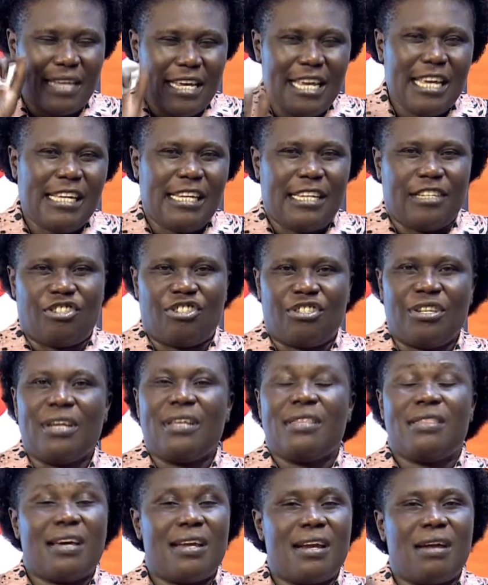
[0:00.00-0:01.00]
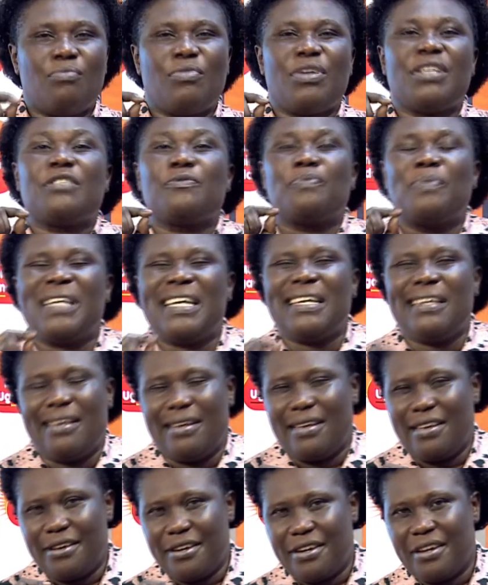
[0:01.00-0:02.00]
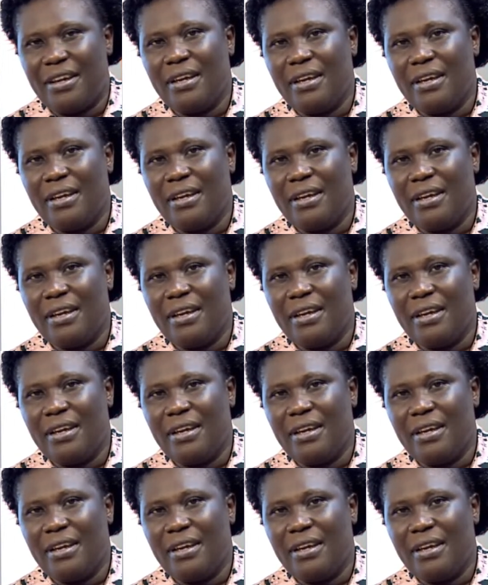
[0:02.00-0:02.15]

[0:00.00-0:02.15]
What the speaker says: English that I'm explaining here